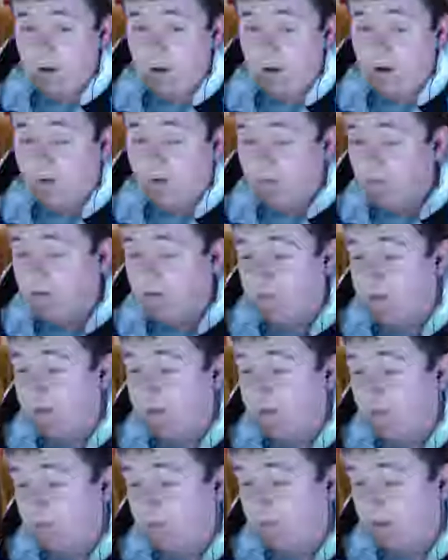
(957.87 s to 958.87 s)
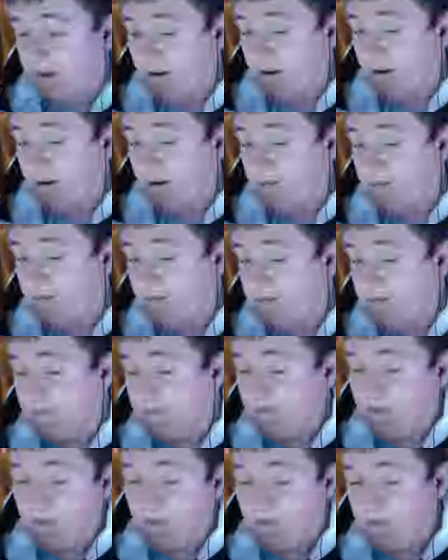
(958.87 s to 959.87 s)
Oh, freelancing media.
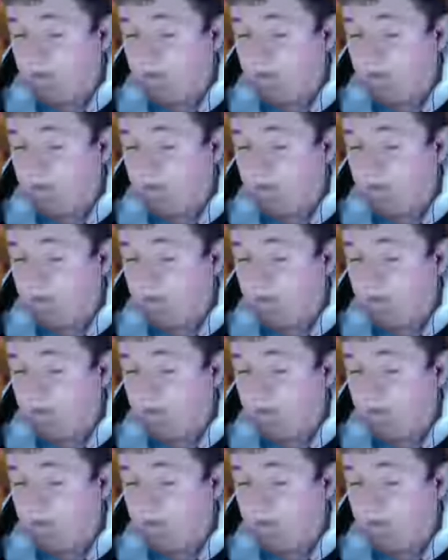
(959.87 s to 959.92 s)
That's